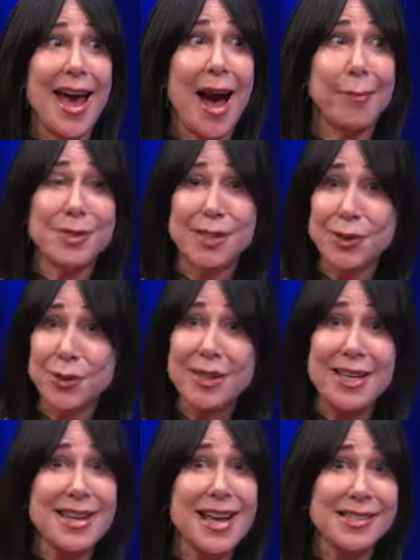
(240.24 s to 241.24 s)
absolutely
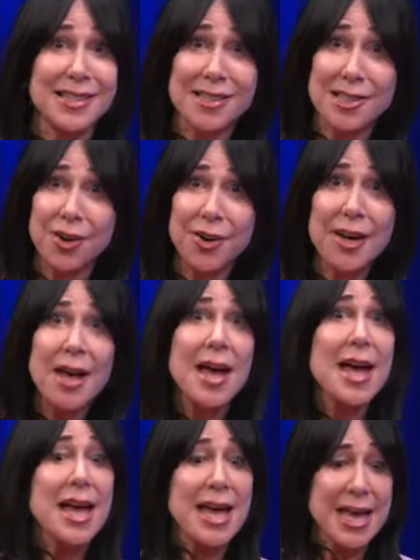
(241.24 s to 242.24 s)
necessary.
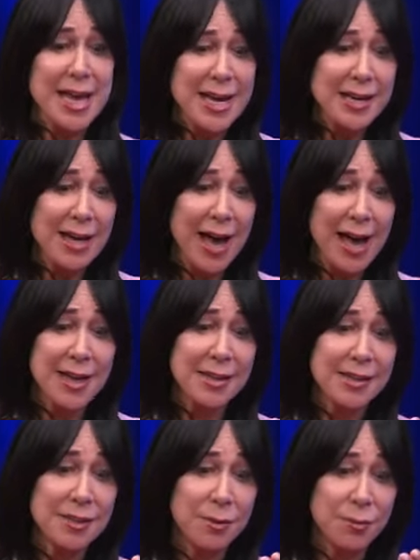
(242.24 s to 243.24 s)
Mm-hmm. It
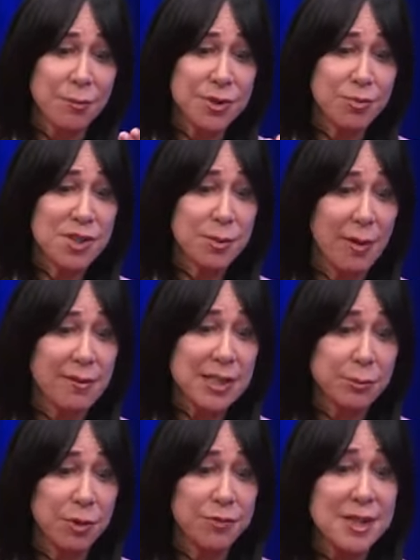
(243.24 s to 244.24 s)
was
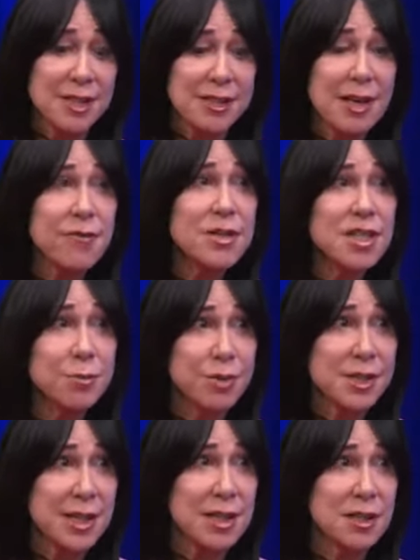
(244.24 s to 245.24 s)
responsible for
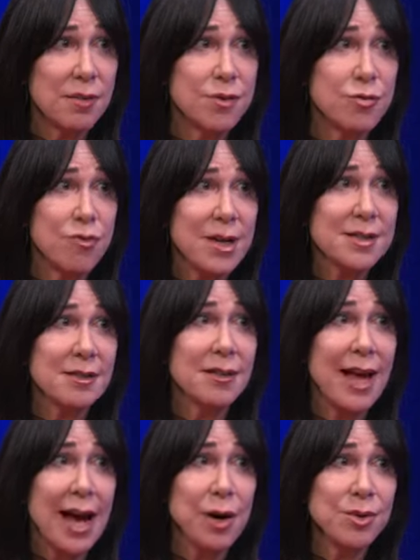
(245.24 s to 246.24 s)
70% of the rental mm-hmm.
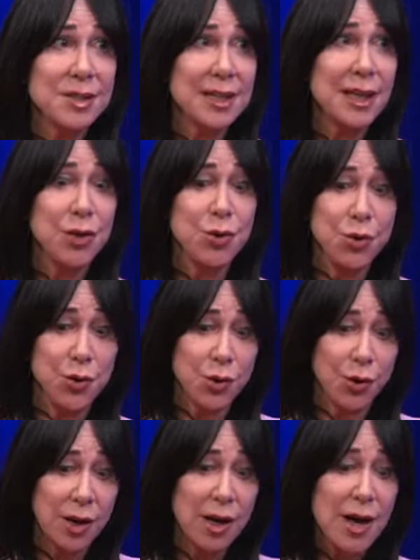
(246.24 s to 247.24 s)
housing in New
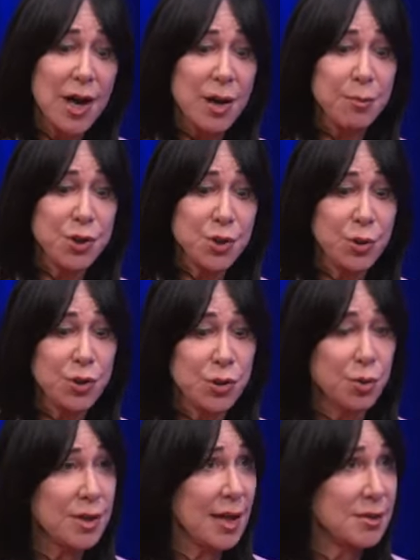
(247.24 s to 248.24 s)
York between
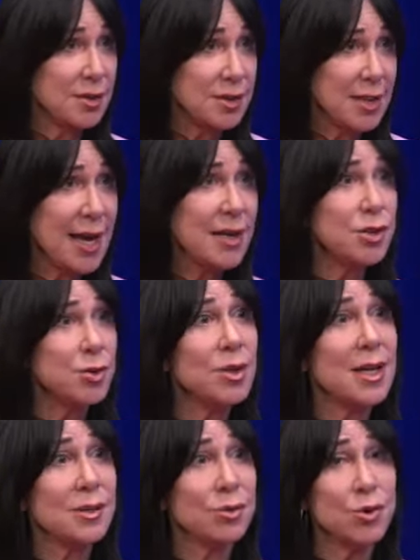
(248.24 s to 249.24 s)
2010 and
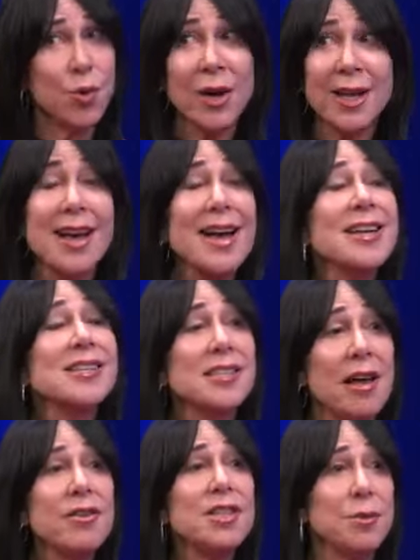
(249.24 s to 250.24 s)
2020, mm-hmm.
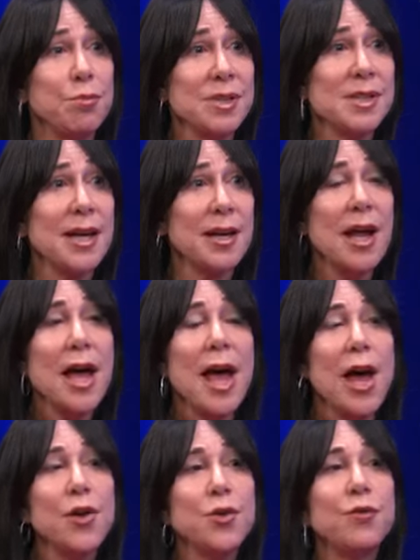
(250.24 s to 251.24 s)
70%.
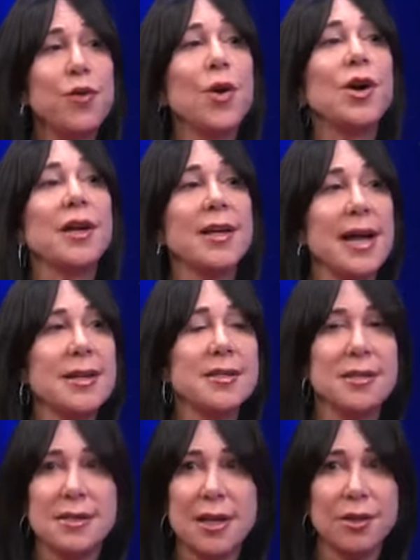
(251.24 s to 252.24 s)
And you voted against
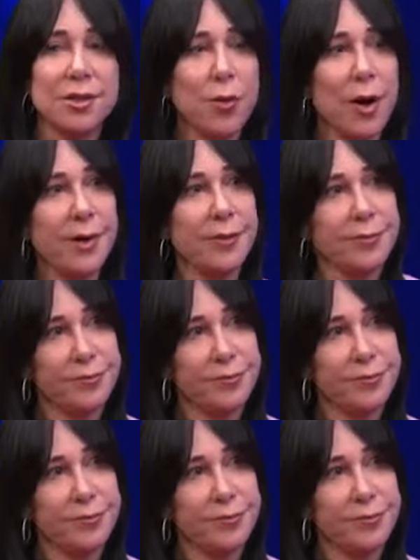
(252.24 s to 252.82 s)
it. Tell us why.